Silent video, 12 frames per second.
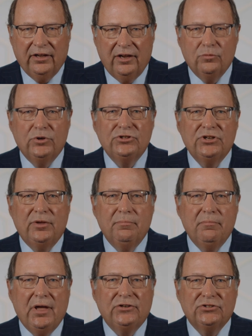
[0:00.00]
and wish
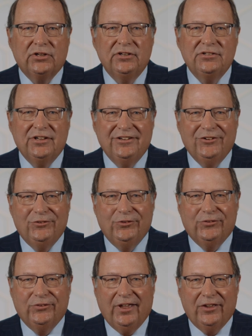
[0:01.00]
him much continued
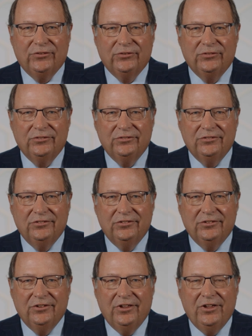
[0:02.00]
success.
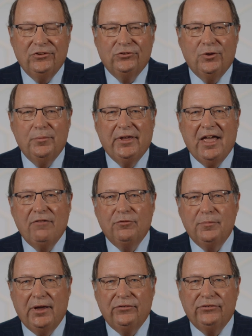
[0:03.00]
So on behalf
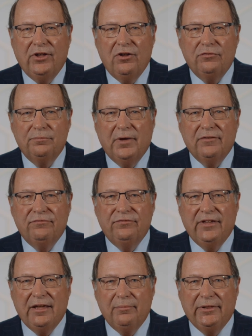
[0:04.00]
of myself, my
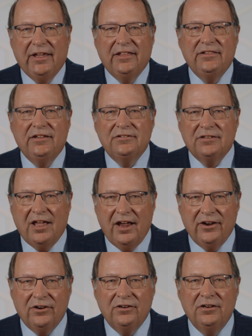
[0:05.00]
family, and the
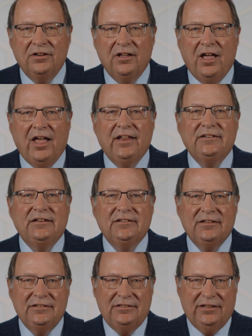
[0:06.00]
entire
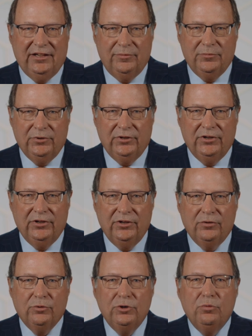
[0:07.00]
Huntington team,
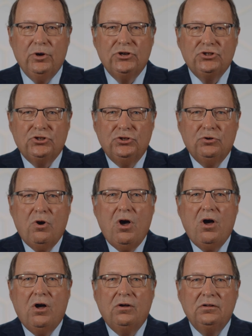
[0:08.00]
we wish you
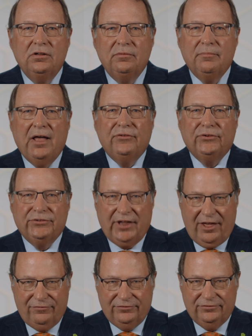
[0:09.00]
all Mazel
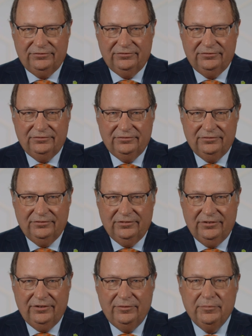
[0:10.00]
Tov.
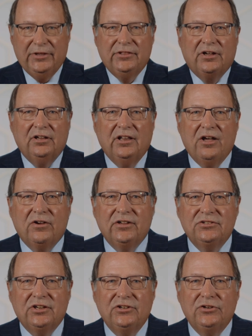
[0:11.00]
May the Kollel
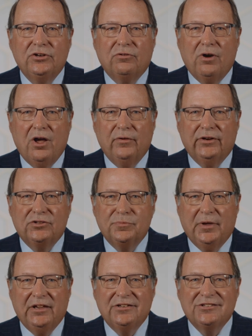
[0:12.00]
continue to grow and
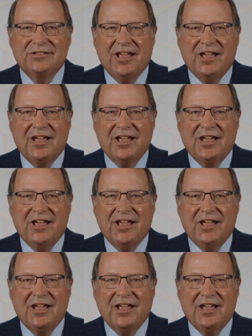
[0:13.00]
expand its